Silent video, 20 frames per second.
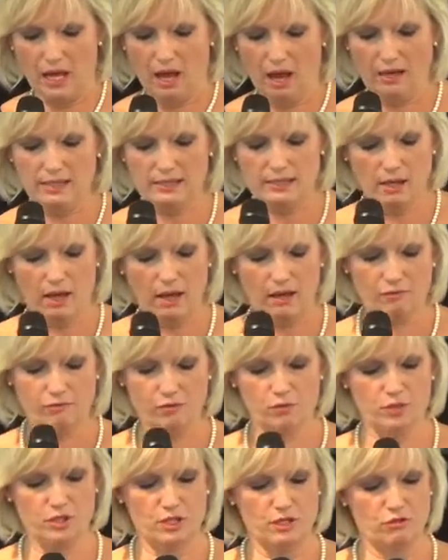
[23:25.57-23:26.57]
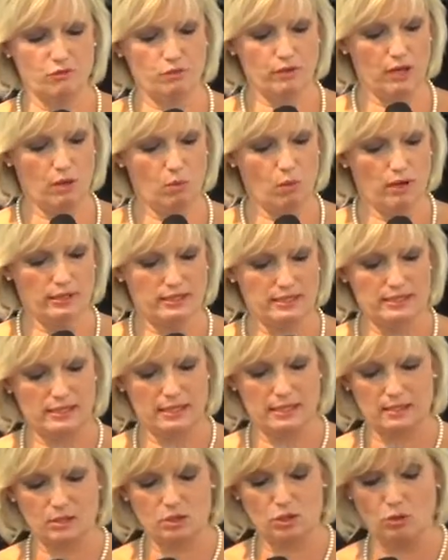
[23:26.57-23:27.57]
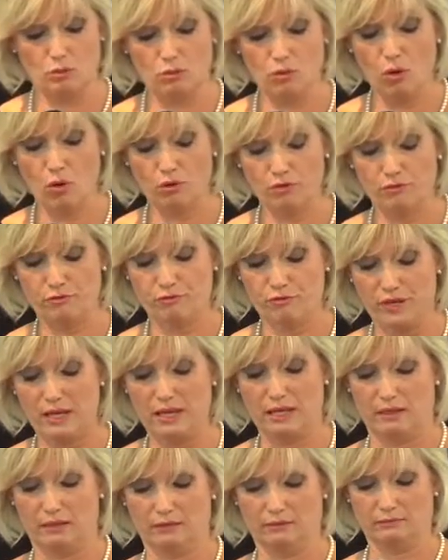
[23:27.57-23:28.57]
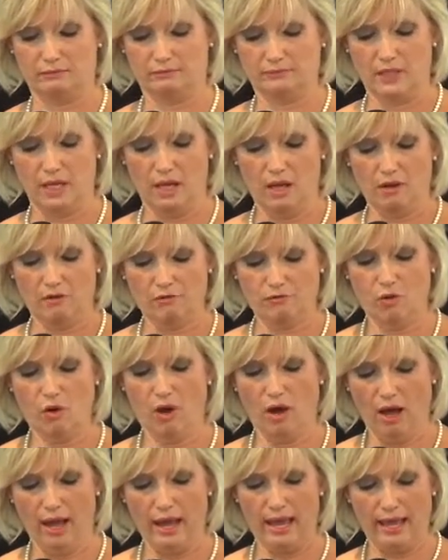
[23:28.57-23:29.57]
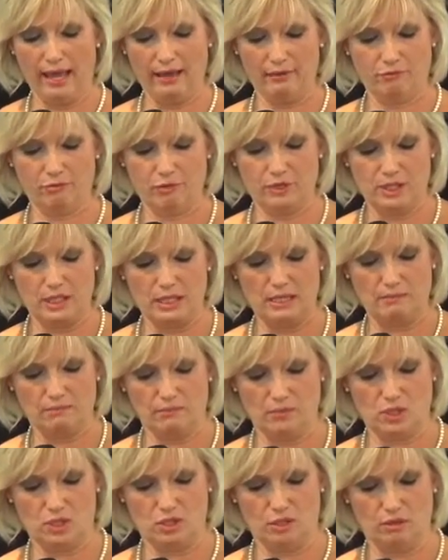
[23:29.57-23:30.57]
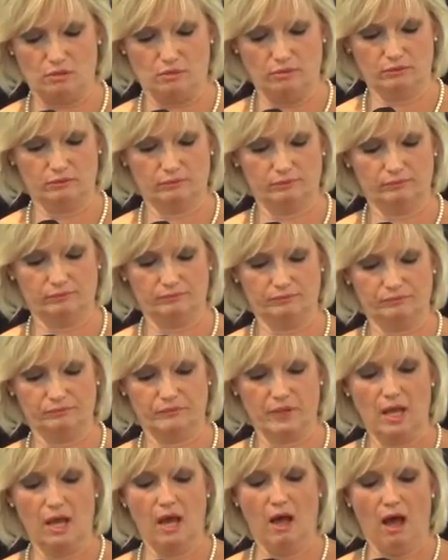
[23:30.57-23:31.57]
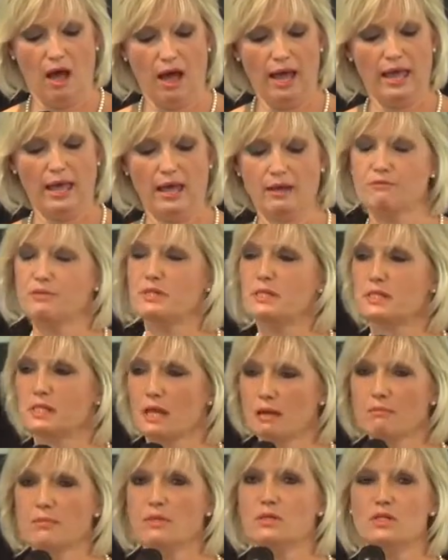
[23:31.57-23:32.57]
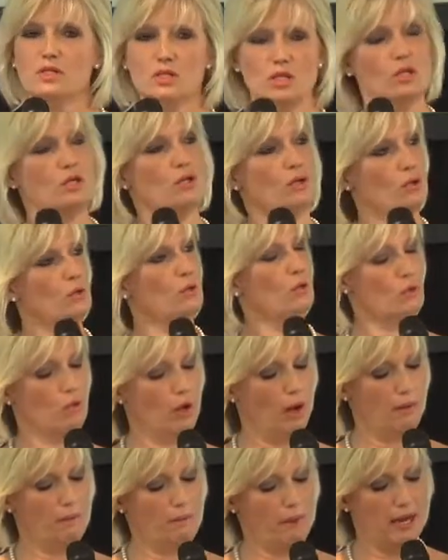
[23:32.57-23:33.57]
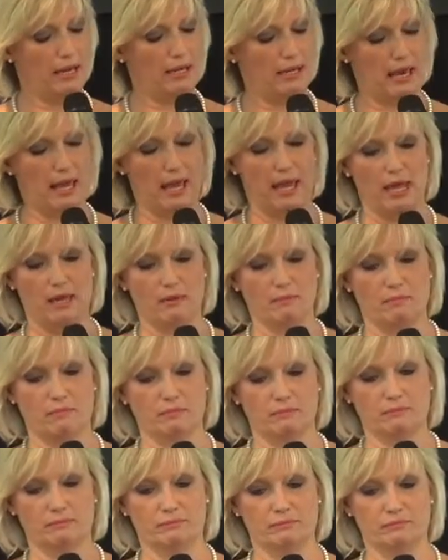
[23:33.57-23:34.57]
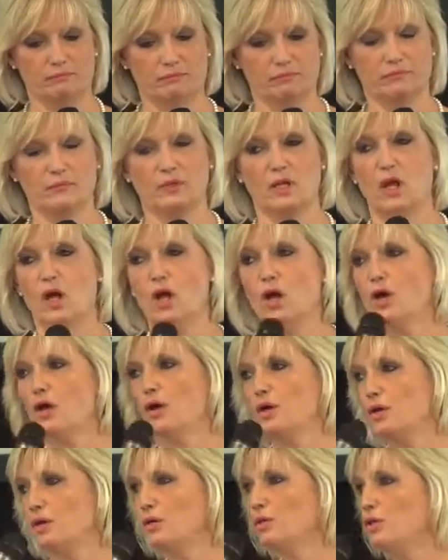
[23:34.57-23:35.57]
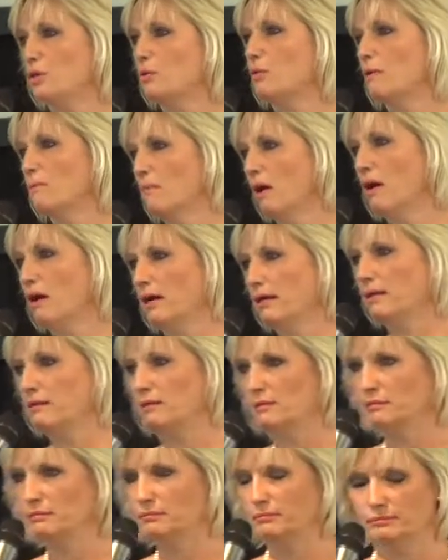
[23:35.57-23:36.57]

Isaiah 43:1 says, do not fear, for I have redeemed you. I have summoned you by name. You are mine.